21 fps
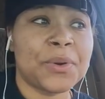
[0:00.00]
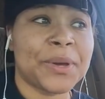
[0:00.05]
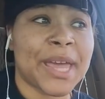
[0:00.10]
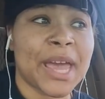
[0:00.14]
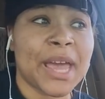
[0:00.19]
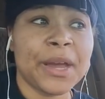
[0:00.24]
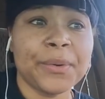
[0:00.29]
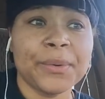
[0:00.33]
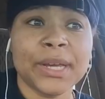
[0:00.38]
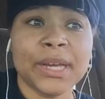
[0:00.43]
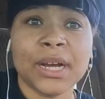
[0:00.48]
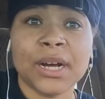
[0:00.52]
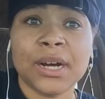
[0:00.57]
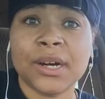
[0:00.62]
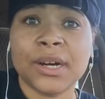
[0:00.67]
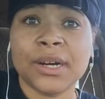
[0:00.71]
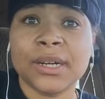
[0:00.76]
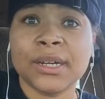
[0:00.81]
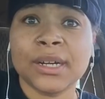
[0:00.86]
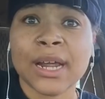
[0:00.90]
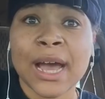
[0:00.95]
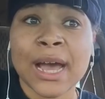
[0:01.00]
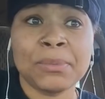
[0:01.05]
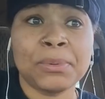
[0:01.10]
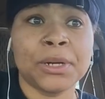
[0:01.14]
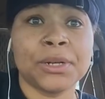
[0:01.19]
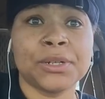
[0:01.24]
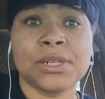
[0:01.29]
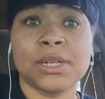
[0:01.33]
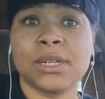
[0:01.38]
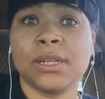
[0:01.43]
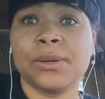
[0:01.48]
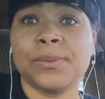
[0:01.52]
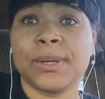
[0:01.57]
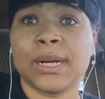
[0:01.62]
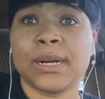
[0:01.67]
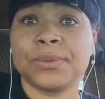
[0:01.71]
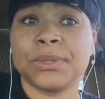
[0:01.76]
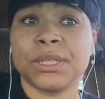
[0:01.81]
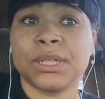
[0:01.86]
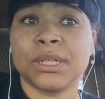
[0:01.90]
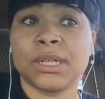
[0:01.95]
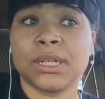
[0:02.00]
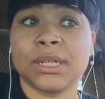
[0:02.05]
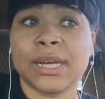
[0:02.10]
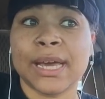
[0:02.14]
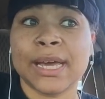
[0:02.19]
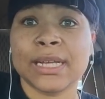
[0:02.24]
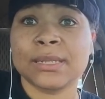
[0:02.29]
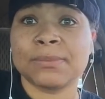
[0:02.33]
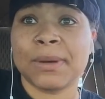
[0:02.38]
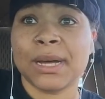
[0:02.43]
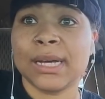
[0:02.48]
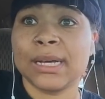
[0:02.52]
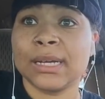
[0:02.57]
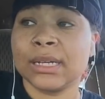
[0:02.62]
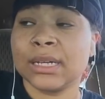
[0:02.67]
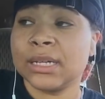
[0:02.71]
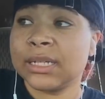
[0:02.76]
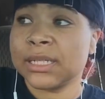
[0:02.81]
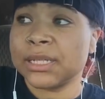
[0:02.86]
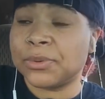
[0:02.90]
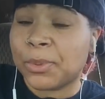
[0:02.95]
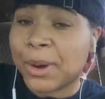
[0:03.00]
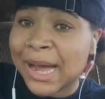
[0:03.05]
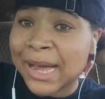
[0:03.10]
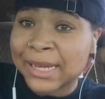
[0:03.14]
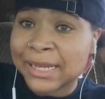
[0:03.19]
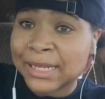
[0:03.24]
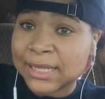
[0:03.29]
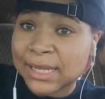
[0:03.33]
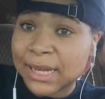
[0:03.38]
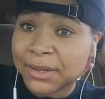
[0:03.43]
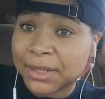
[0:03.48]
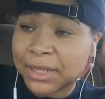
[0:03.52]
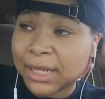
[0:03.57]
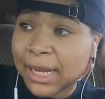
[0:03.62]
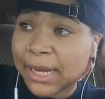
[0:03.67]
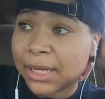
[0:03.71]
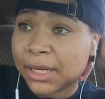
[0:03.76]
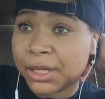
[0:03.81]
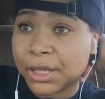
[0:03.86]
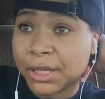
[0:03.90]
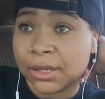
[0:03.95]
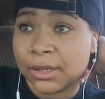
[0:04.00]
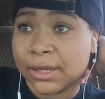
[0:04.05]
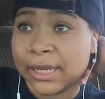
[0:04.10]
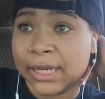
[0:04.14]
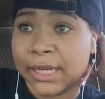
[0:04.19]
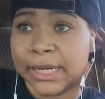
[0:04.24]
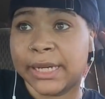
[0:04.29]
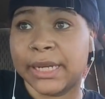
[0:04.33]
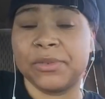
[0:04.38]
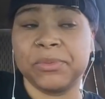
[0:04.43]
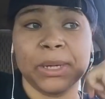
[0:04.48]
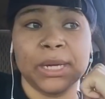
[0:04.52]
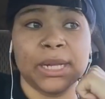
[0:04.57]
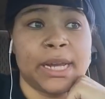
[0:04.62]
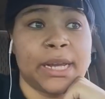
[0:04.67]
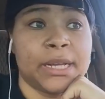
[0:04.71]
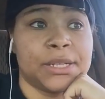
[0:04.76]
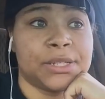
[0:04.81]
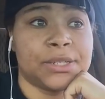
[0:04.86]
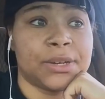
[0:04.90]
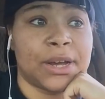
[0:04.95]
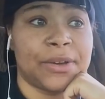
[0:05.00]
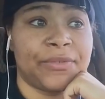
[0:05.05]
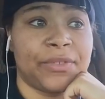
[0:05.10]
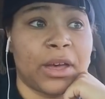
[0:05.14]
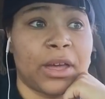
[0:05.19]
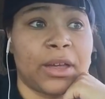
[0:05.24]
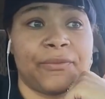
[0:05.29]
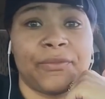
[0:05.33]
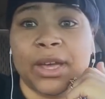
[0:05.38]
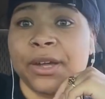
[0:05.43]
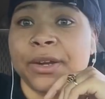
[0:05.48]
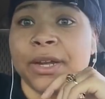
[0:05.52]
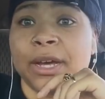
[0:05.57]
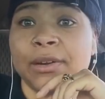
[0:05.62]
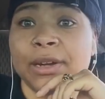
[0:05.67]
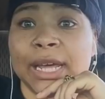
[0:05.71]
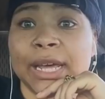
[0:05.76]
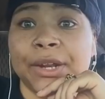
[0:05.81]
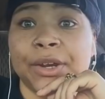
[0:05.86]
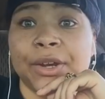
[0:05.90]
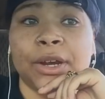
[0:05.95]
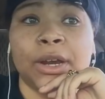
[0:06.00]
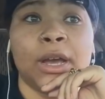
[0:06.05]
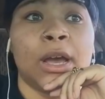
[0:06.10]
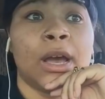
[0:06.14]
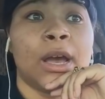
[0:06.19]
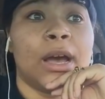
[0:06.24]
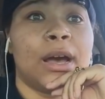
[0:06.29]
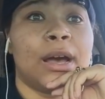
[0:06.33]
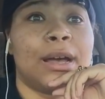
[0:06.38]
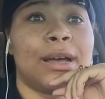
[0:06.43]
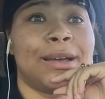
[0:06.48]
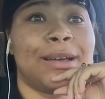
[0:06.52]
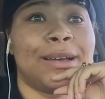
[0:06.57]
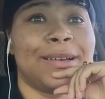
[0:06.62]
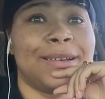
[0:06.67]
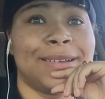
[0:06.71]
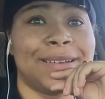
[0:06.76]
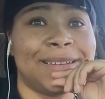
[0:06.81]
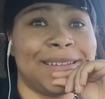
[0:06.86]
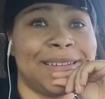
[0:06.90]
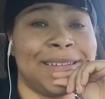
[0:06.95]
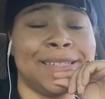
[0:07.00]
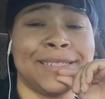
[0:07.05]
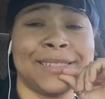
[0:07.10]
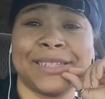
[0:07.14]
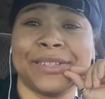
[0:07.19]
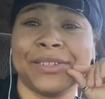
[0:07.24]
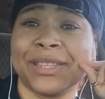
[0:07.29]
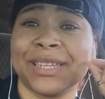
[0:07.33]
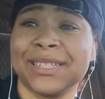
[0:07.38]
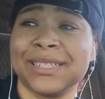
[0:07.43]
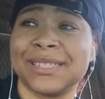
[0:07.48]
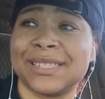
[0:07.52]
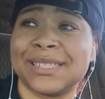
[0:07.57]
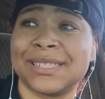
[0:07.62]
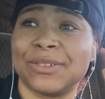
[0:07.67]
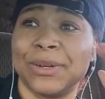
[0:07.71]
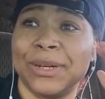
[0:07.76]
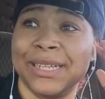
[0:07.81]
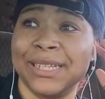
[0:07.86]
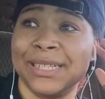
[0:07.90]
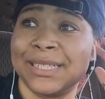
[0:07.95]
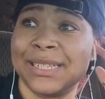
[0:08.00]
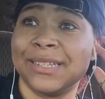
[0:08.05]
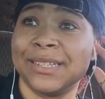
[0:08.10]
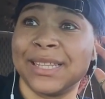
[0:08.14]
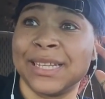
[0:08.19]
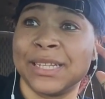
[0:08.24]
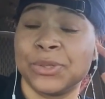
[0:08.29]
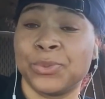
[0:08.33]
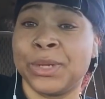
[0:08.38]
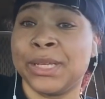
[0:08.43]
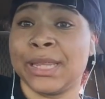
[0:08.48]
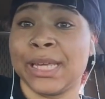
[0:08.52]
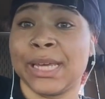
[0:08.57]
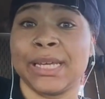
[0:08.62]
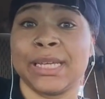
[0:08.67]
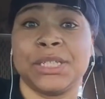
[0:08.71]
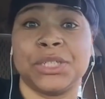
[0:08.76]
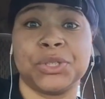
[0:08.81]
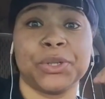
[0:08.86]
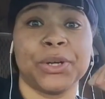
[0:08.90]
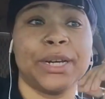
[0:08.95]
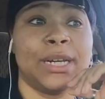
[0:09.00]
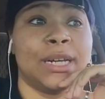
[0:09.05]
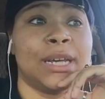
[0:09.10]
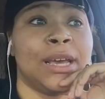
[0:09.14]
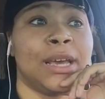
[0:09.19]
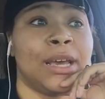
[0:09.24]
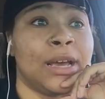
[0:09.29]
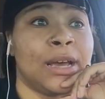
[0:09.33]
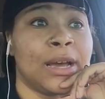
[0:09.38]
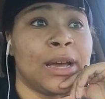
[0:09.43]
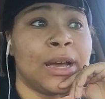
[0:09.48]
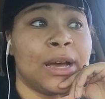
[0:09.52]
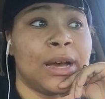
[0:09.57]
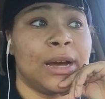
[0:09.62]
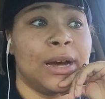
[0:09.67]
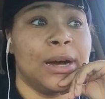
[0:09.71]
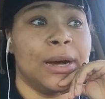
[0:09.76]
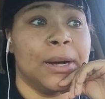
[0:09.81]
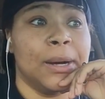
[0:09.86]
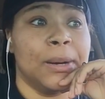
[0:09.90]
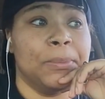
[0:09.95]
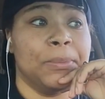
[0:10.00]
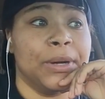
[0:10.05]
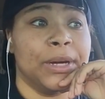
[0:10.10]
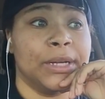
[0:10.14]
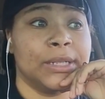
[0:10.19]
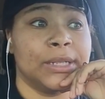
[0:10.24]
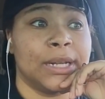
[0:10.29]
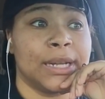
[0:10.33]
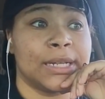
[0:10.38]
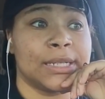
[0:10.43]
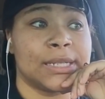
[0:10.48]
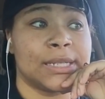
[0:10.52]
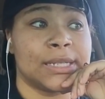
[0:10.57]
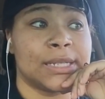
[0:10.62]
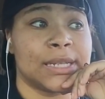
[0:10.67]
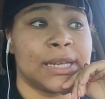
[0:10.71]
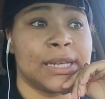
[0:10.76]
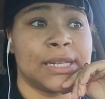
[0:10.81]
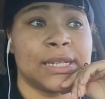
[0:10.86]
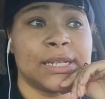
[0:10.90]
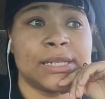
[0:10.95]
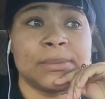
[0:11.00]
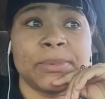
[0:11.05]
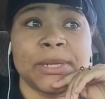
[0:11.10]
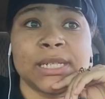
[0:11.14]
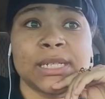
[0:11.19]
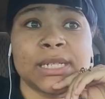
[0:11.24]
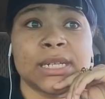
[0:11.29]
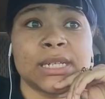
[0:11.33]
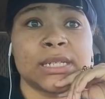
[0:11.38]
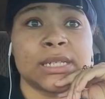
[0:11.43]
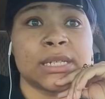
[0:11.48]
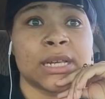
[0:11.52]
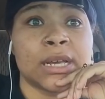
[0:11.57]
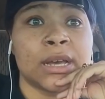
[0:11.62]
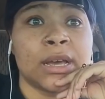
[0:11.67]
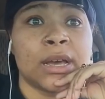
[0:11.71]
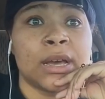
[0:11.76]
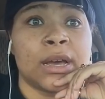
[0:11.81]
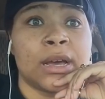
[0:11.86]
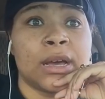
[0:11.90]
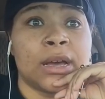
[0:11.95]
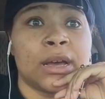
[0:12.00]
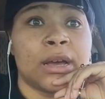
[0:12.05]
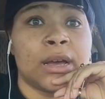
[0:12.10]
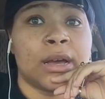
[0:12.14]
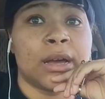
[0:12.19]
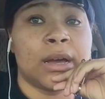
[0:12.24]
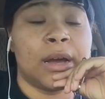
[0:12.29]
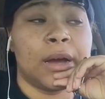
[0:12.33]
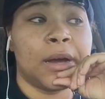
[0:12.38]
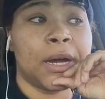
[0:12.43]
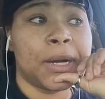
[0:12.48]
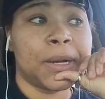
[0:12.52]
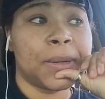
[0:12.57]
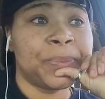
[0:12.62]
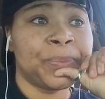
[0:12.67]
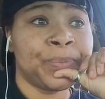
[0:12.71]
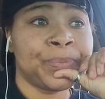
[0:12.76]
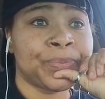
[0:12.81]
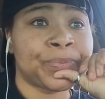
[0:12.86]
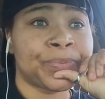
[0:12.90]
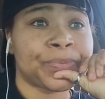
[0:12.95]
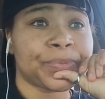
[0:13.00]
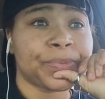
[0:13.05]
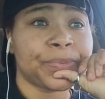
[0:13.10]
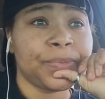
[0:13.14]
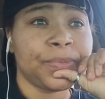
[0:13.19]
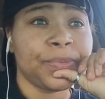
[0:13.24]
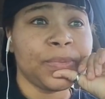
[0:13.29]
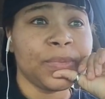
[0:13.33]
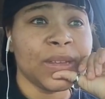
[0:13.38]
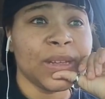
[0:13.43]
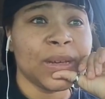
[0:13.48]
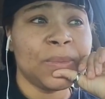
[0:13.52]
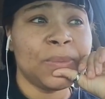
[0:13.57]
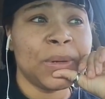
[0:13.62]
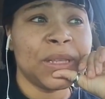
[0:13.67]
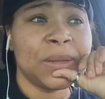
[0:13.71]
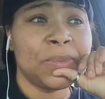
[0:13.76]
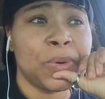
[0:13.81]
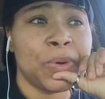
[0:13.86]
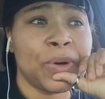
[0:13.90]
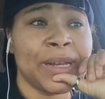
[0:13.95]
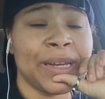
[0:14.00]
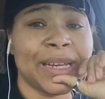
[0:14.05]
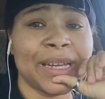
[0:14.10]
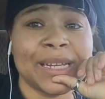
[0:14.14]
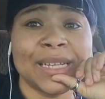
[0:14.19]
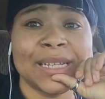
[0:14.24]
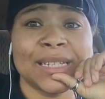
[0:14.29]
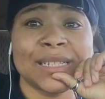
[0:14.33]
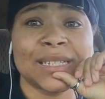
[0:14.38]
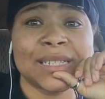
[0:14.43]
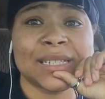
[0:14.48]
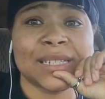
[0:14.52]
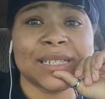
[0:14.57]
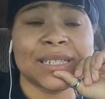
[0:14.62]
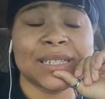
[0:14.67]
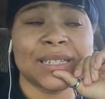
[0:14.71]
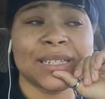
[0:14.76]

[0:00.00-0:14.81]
carrying on. I personally, when I was younger, asked my cousin why he sounded like a girl. He didn't give me an answer. I found out later. He still thinks we think he's straight, but that's his business. But the point is,